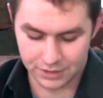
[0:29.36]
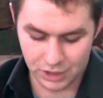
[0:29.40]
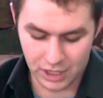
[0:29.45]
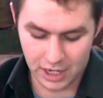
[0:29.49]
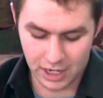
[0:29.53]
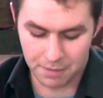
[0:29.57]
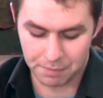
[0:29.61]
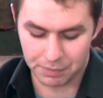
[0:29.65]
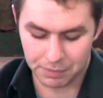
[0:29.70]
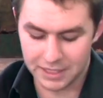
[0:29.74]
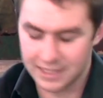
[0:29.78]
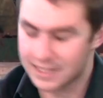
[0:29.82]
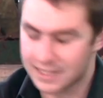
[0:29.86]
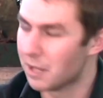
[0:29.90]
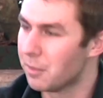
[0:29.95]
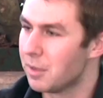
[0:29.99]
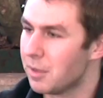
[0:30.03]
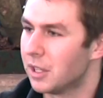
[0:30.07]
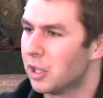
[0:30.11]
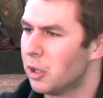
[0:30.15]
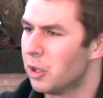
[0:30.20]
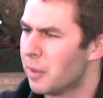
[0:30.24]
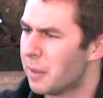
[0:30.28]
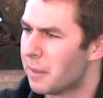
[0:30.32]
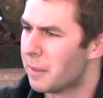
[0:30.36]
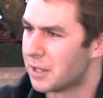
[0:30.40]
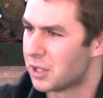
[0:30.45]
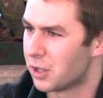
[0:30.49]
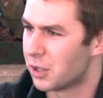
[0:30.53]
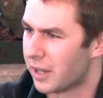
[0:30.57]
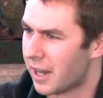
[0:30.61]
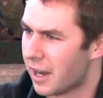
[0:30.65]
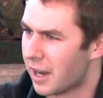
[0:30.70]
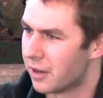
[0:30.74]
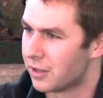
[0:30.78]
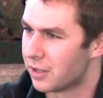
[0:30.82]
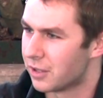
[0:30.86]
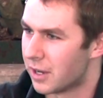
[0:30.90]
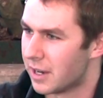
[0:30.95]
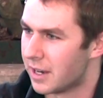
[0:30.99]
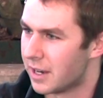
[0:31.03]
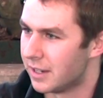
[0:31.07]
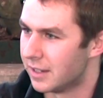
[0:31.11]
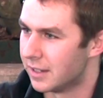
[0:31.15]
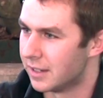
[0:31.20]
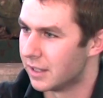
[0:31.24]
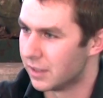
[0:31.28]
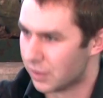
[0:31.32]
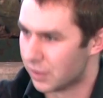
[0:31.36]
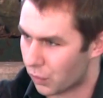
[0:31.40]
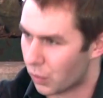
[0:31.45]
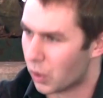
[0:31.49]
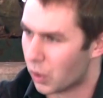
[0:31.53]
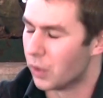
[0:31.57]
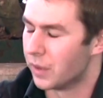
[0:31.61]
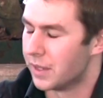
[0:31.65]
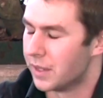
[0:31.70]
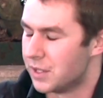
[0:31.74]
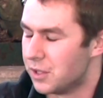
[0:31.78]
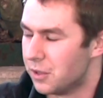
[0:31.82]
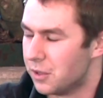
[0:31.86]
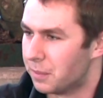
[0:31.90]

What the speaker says: John, please tell me a little bit about your character and the role that